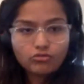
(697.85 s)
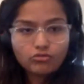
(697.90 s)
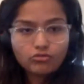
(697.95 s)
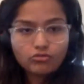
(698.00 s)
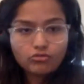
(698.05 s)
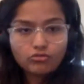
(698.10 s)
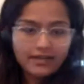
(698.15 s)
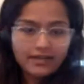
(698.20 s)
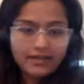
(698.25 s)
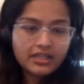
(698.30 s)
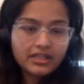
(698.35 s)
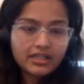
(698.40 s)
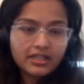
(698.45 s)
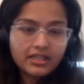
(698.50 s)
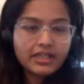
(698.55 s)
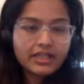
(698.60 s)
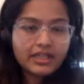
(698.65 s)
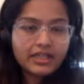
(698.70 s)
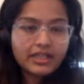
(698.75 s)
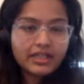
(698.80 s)
can be
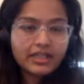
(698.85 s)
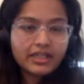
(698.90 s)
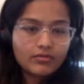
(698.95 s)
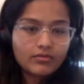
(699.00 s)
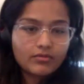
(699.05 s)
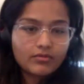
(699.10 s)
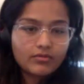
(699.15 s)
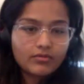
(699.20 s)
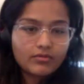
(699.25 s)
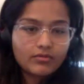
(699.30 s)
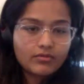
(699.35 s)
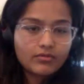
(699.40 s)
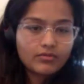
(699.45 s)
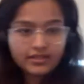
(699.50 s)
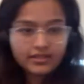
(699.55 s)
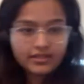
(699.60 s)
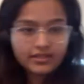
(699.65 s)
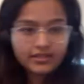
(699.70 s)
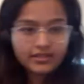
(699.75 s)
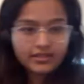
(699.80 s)
communicating with every
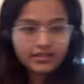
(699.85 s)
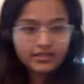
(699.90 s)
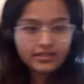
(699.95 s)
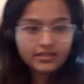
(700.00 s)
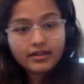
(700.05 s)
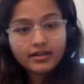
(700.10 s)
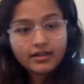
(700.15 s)
other player.